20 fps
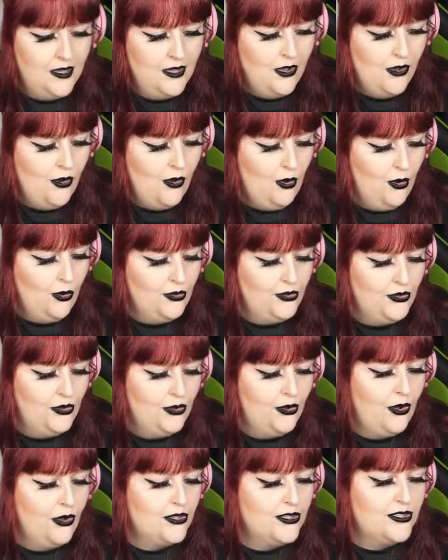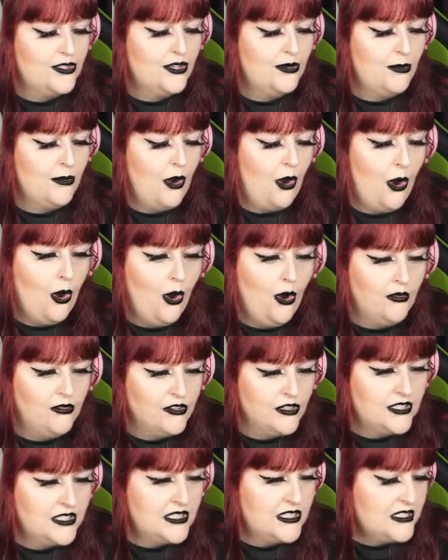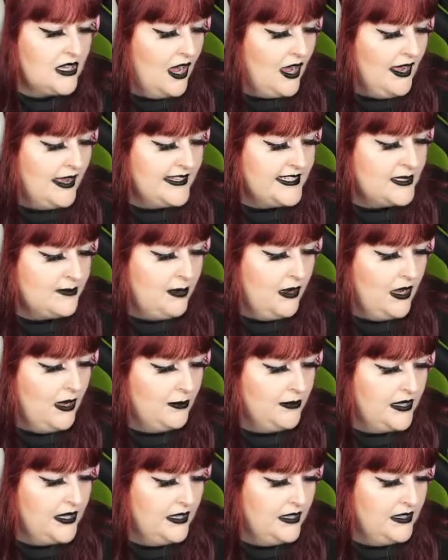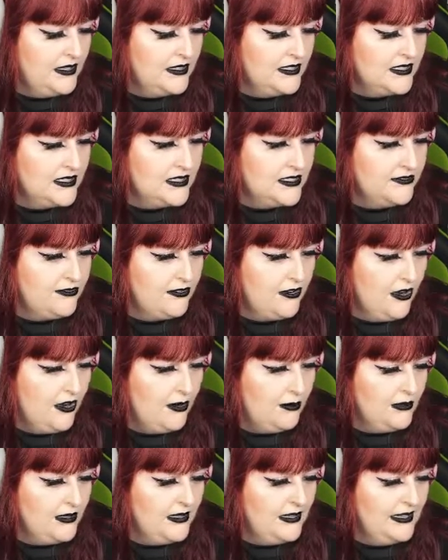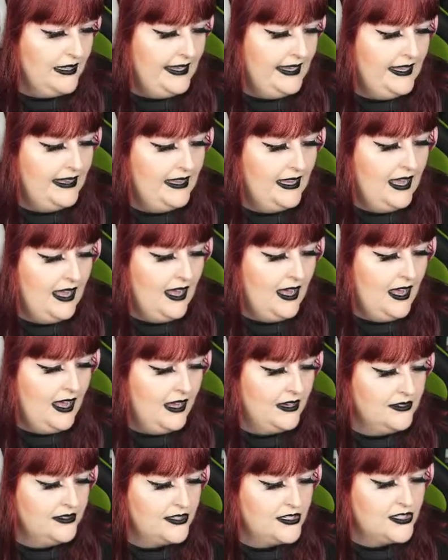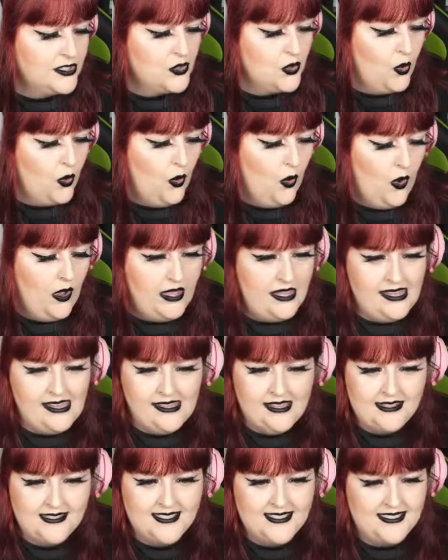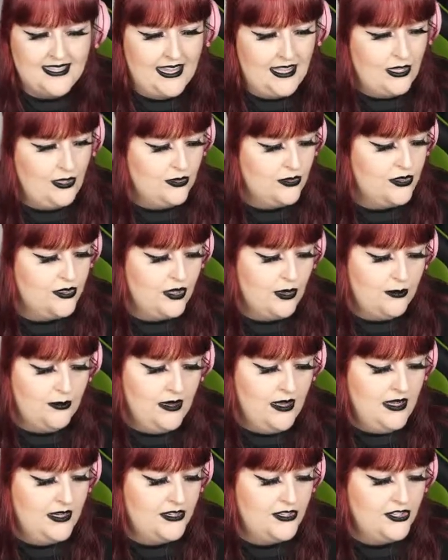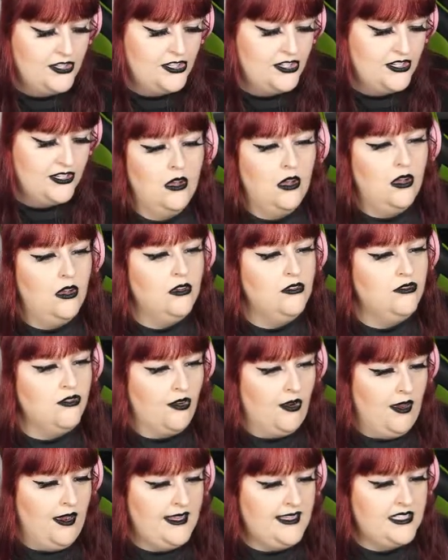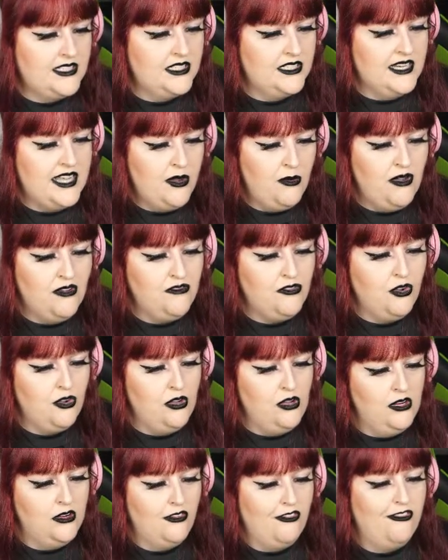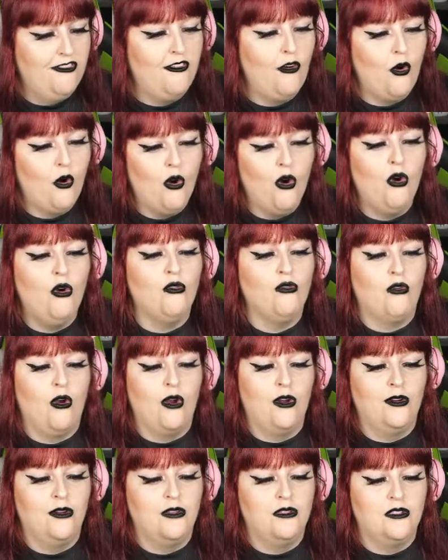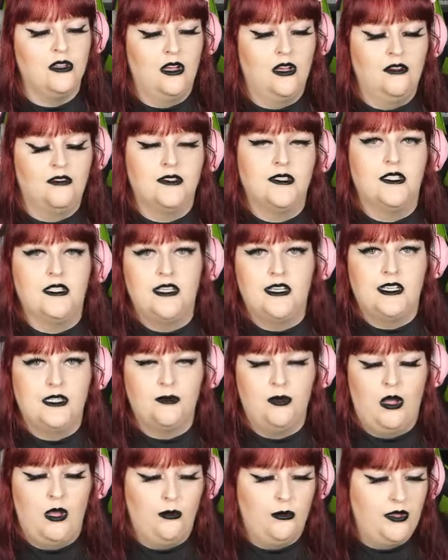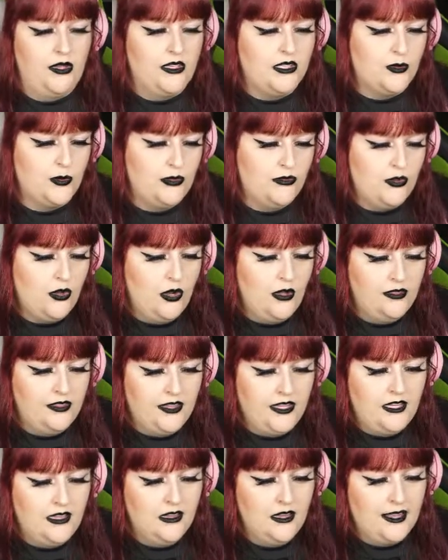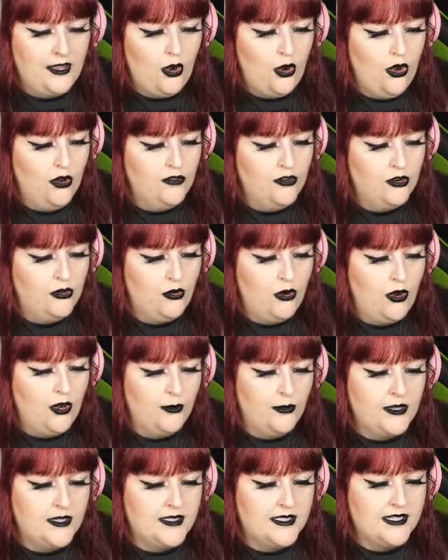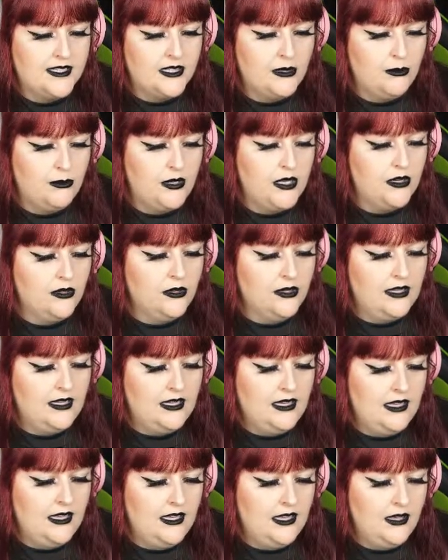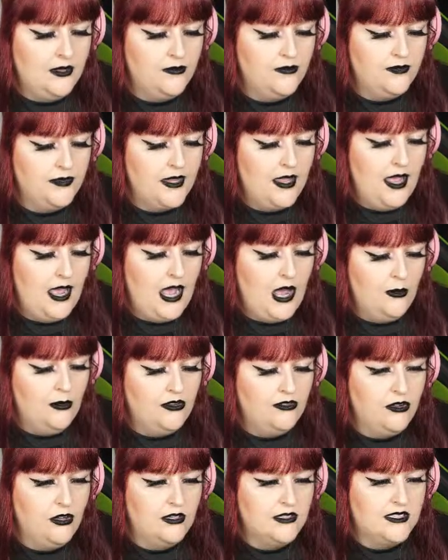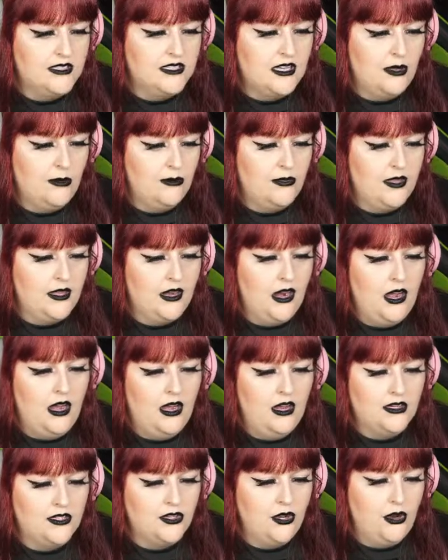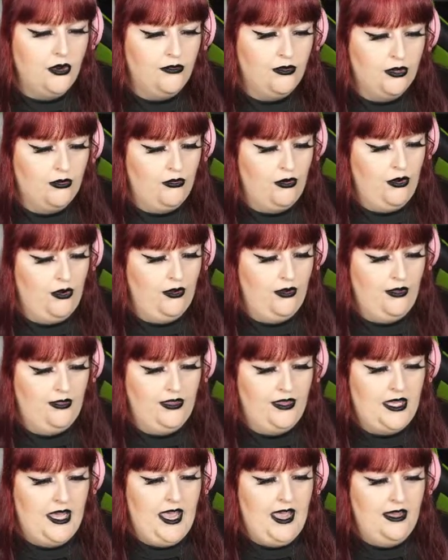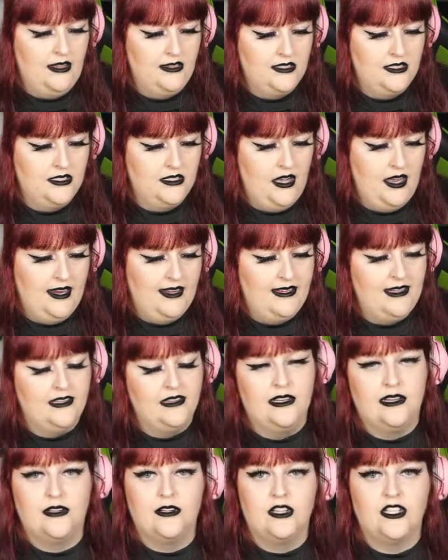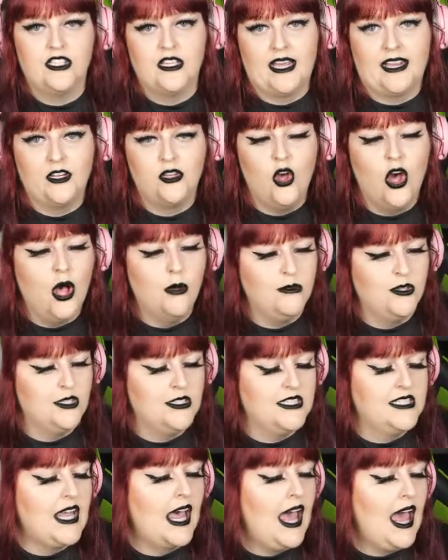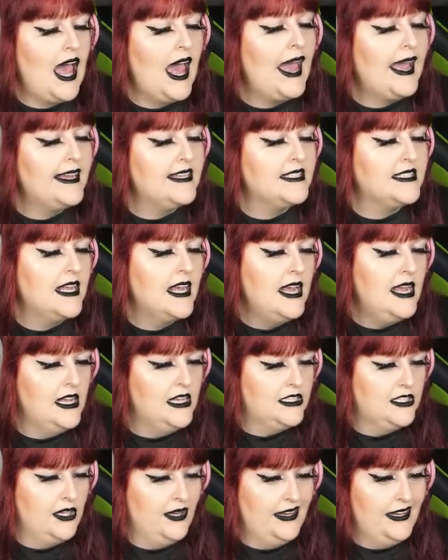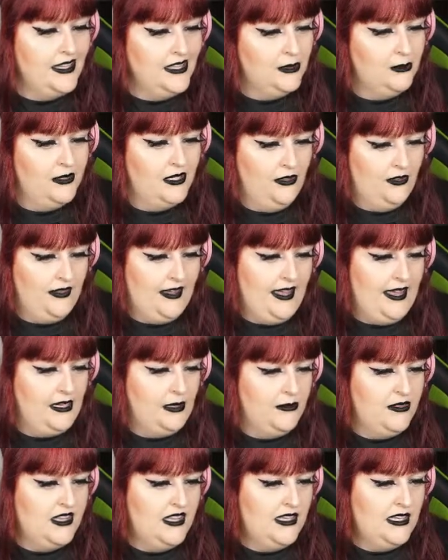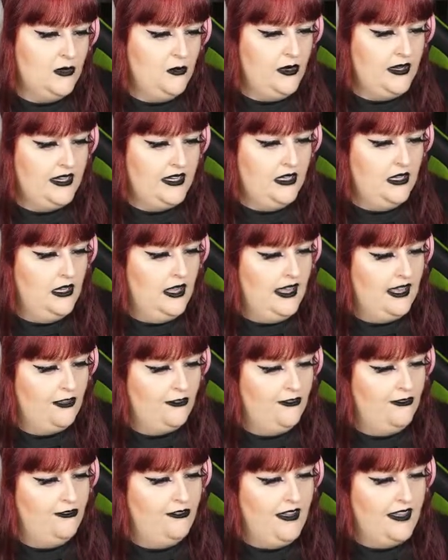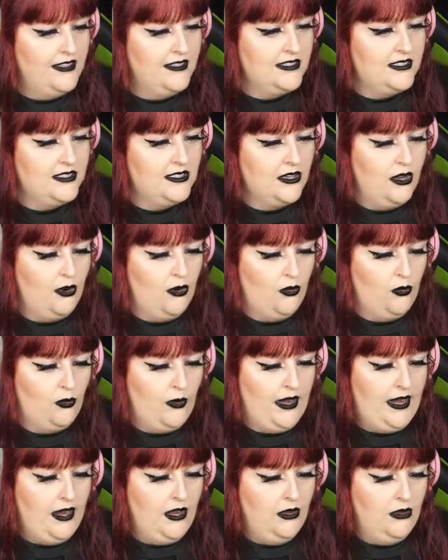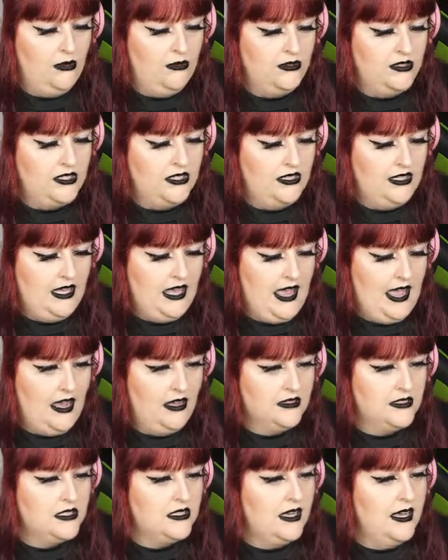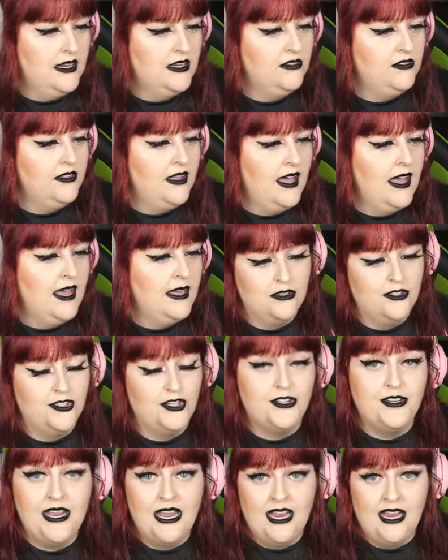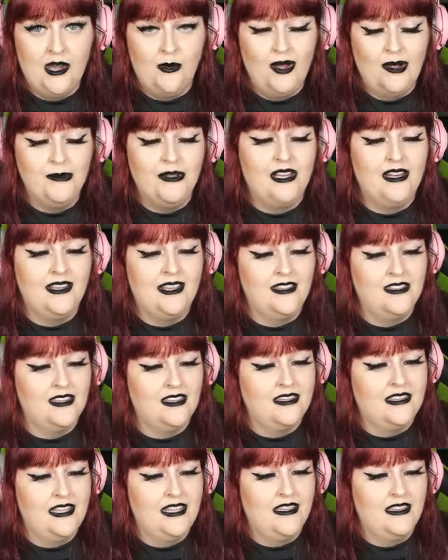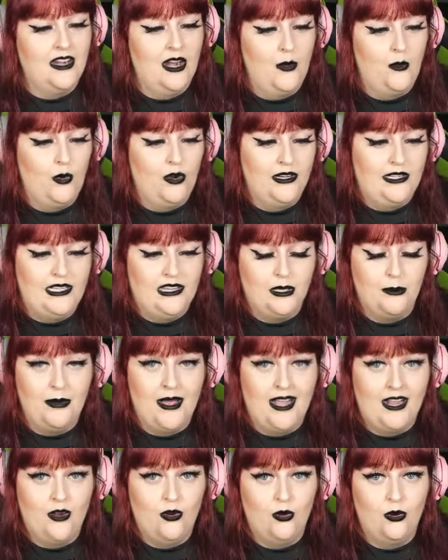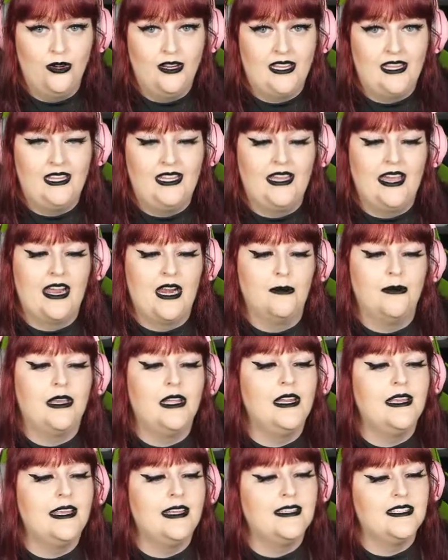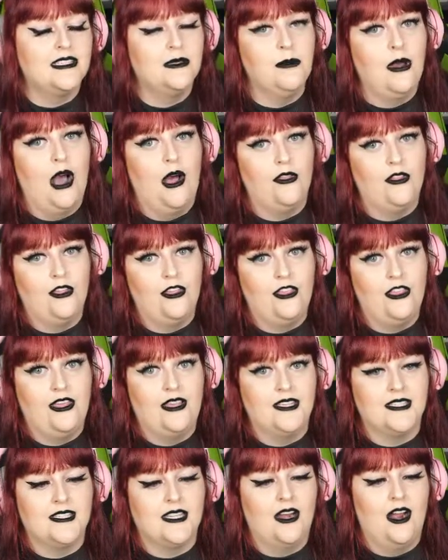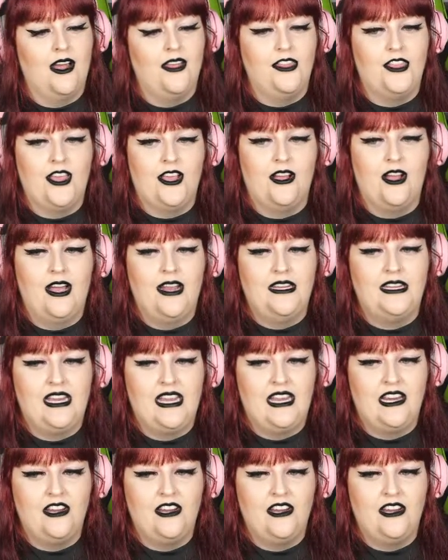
Also got some oversized pumpkins from Leela_X. Thank you so much. Alright, so now I've got 4 rows of 6 pumpkins. We've got the like overgrown ones in the middle here, And we've got some that aren't overgrown on the outside here that are just like normal size. So in the middle there, and I'm thinking we're gonna like fence around the outside of that. So now I'm gonna get the thing that I want in the back corner here, and I'm gonna get some other things that I think I need